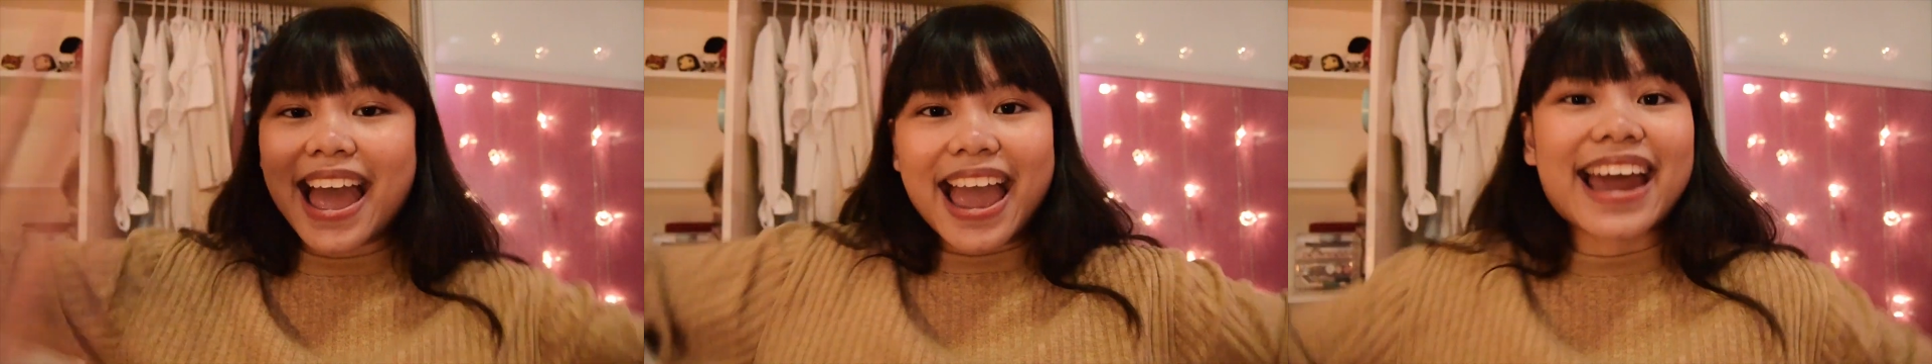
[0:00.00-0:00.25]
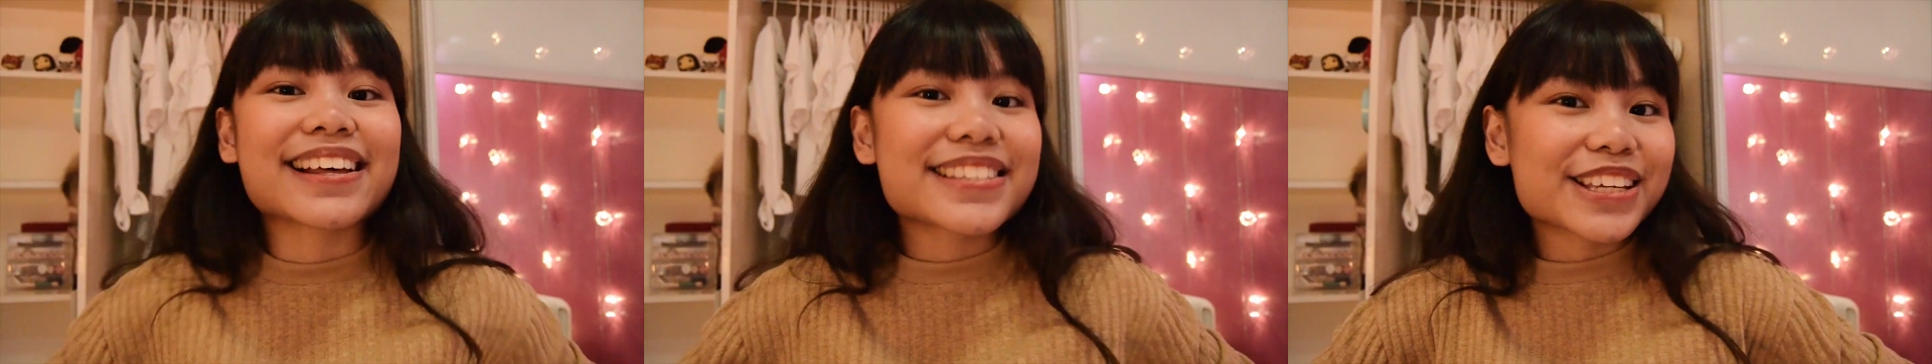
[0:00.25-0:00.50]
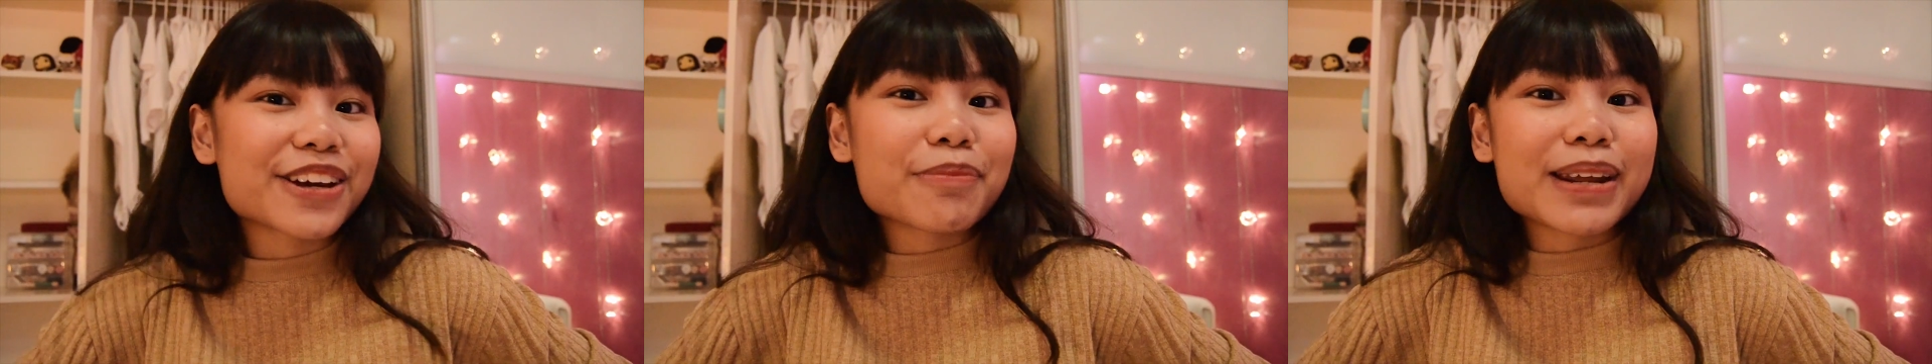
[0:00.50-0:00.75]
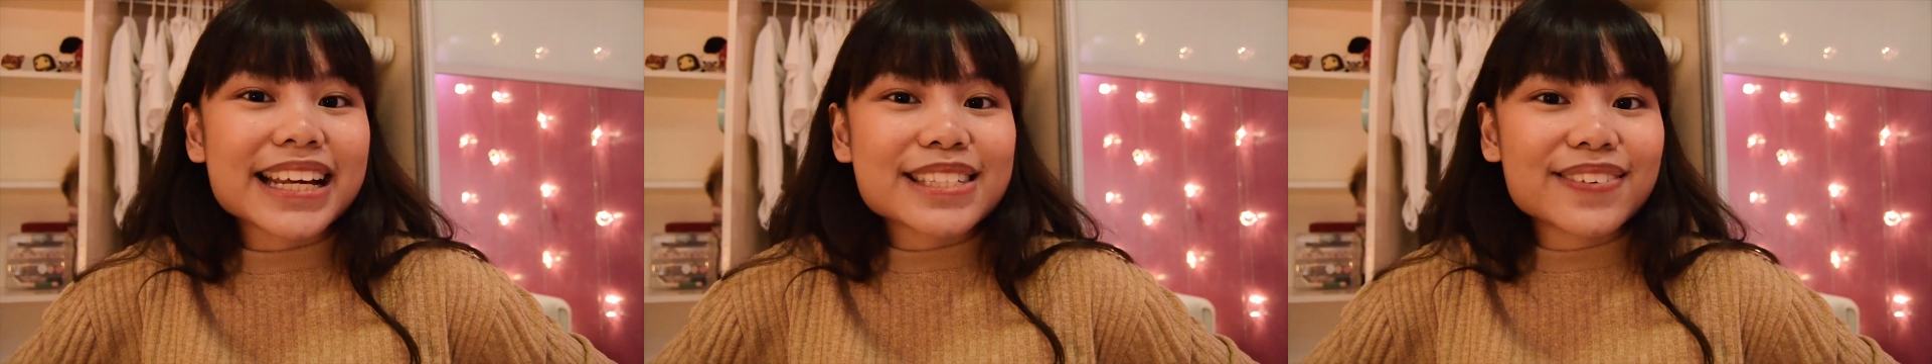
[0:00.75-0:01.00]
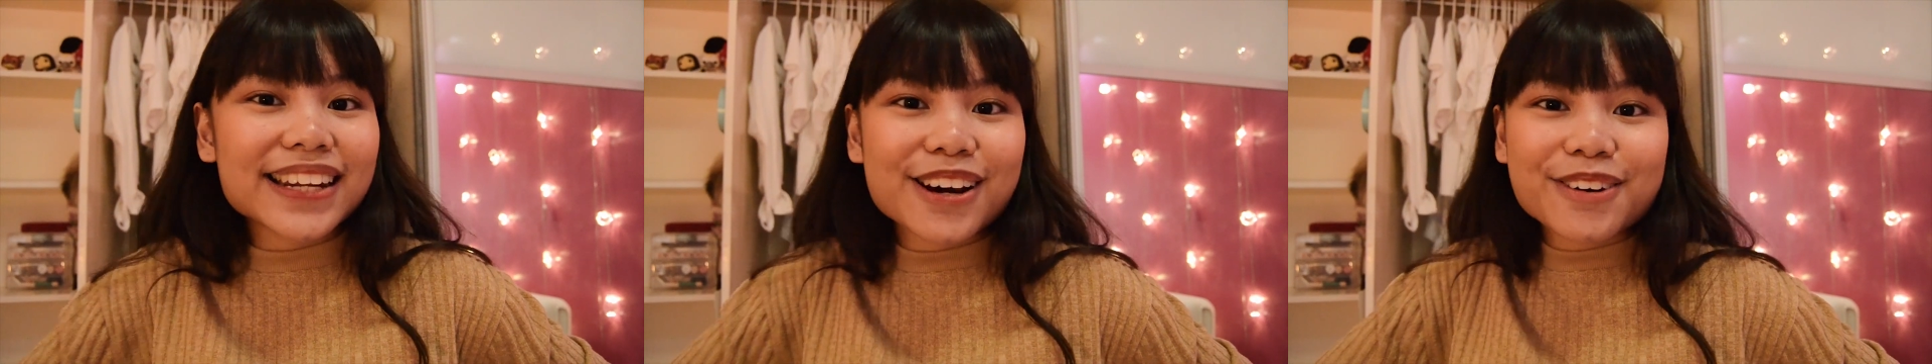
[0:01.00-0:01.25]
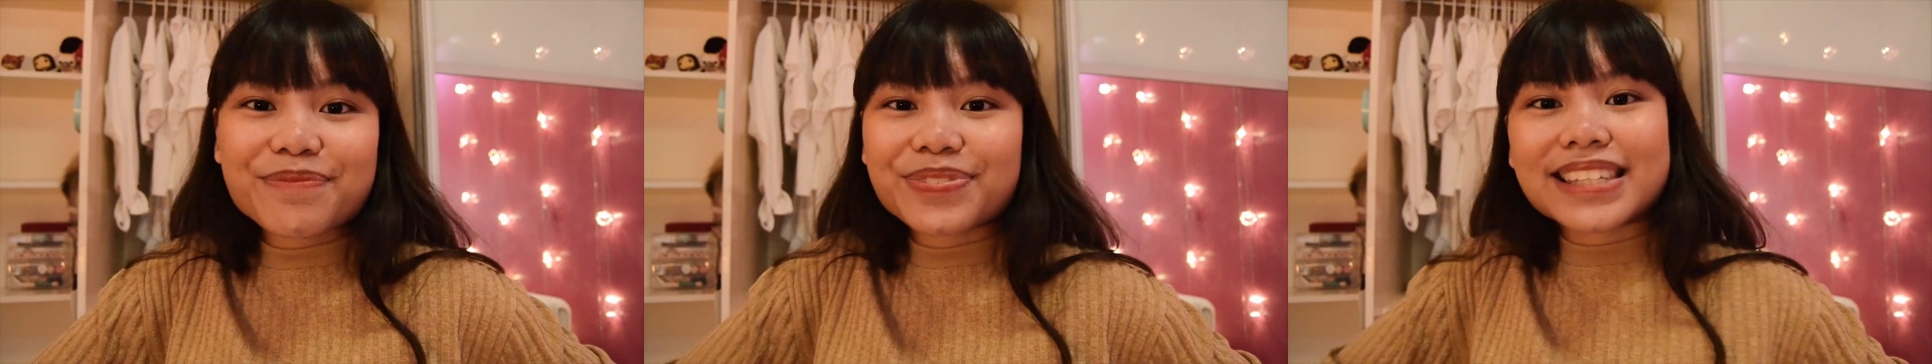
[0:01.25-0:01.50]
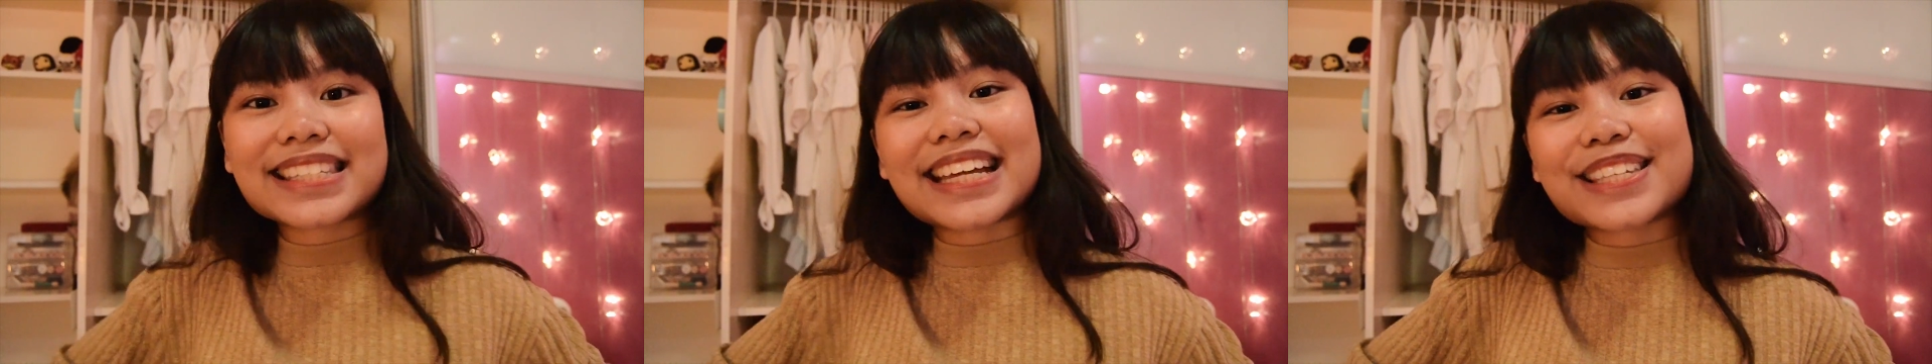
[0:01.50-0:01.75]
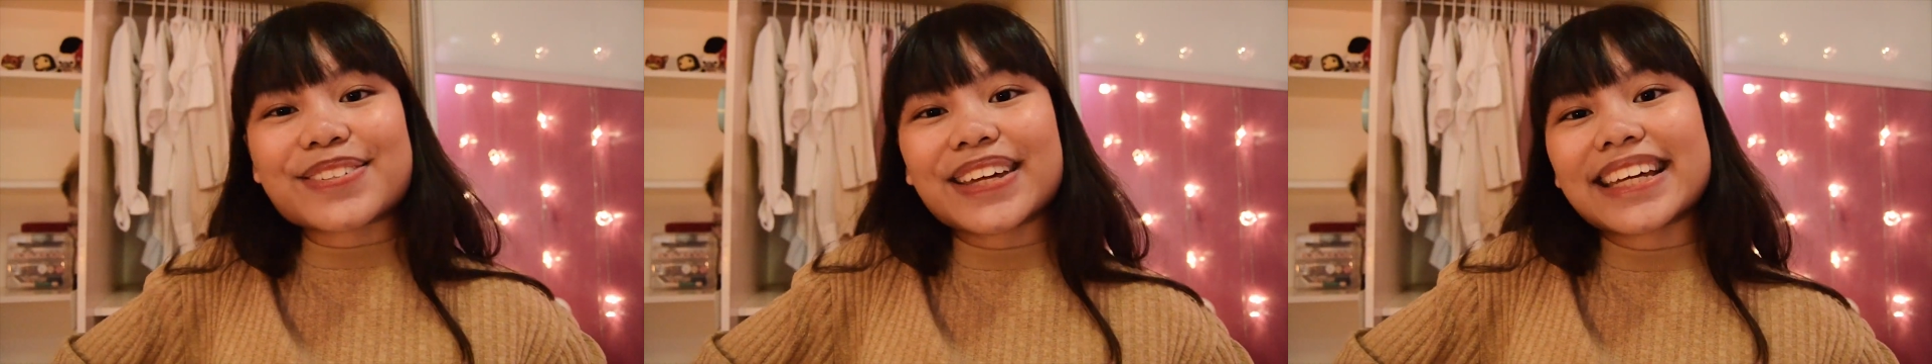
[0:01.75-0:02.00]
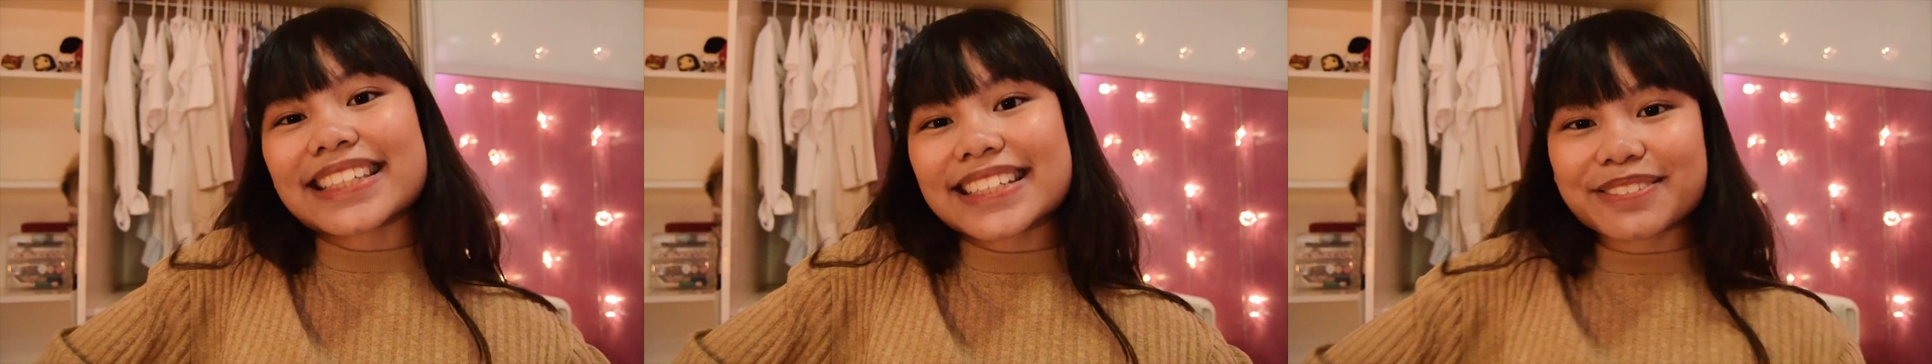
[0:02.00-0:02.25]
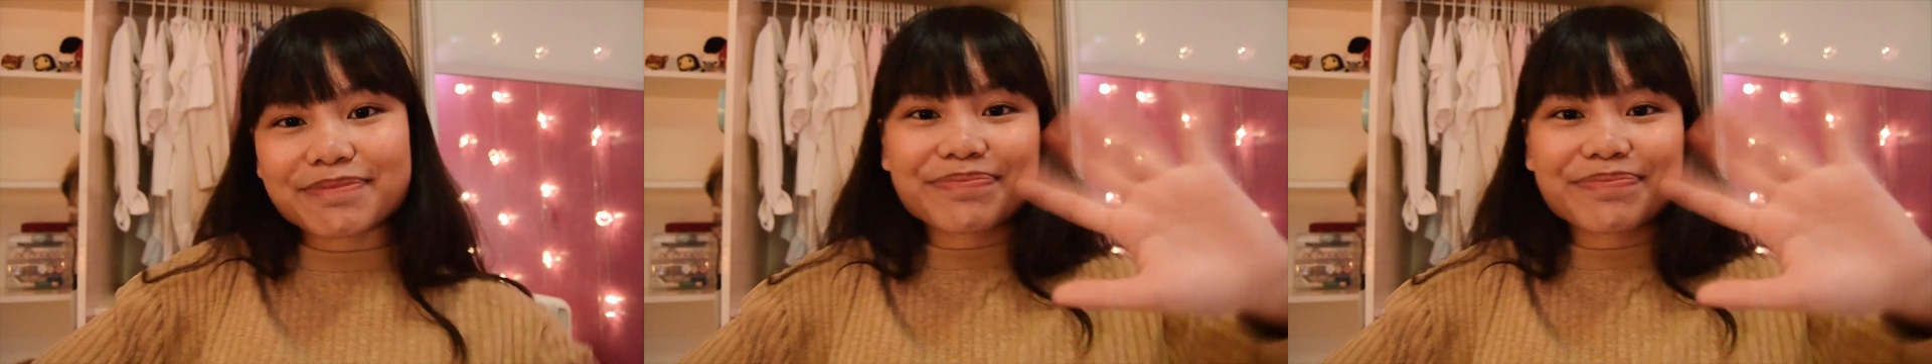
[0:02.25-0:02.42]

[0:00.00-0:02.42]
And I'll see you in my next video. Stay sweet.